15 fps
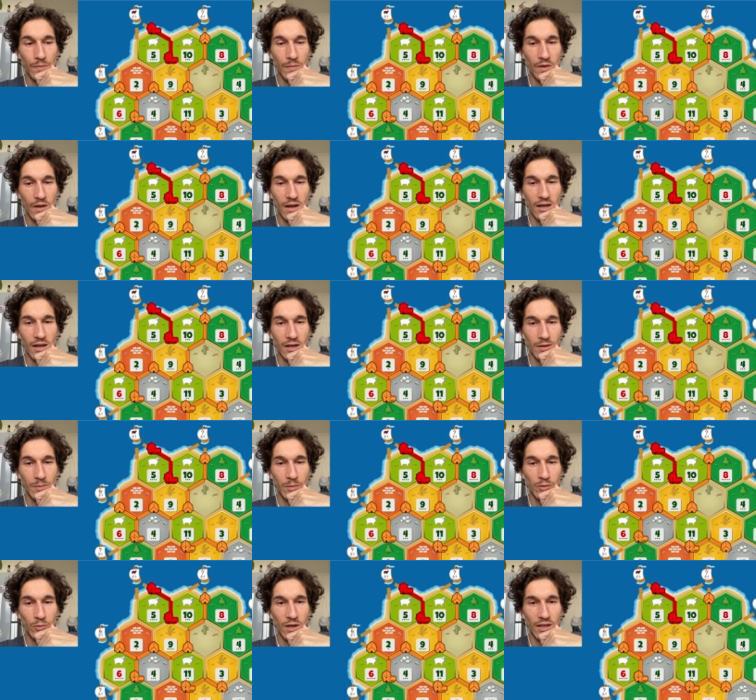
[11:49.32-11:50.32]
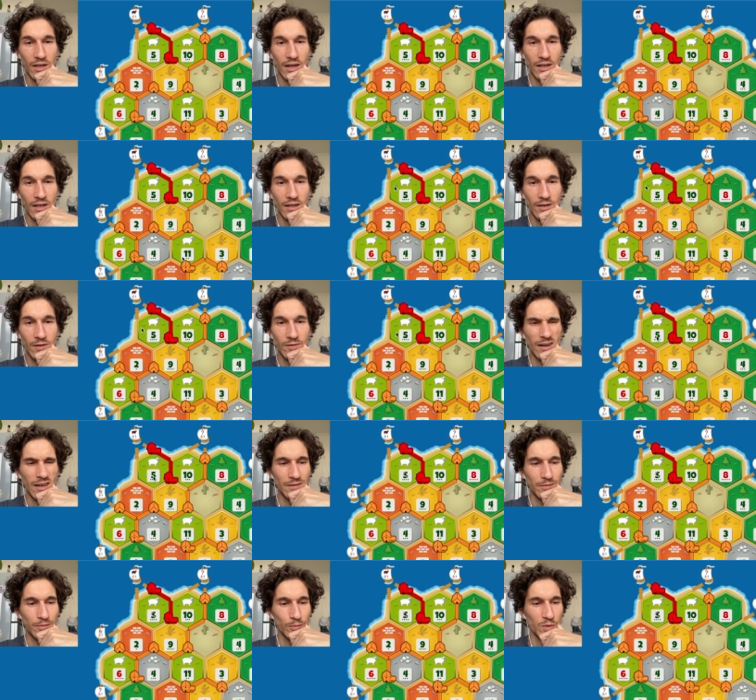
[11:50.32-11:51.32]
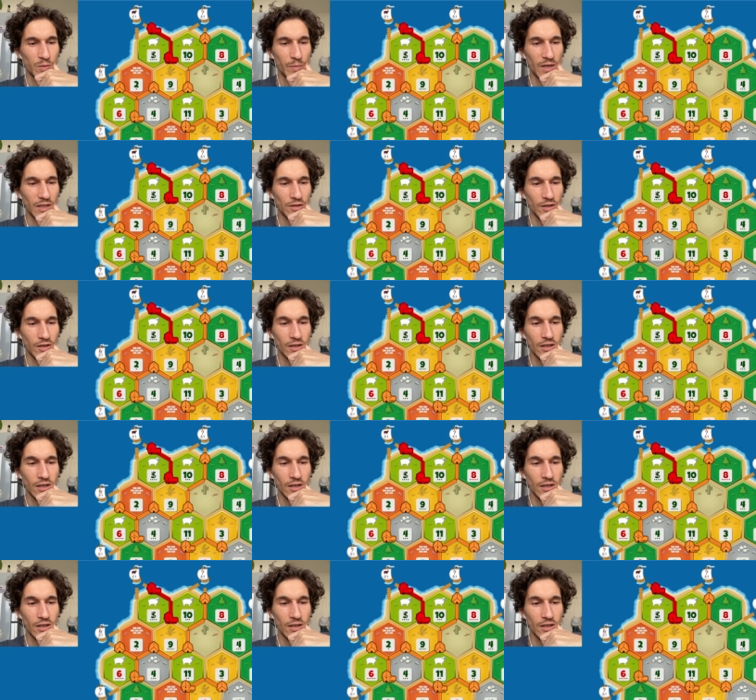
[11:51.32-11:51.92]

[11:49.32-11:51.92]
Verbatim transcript: Ah, but why nine? Five would be better.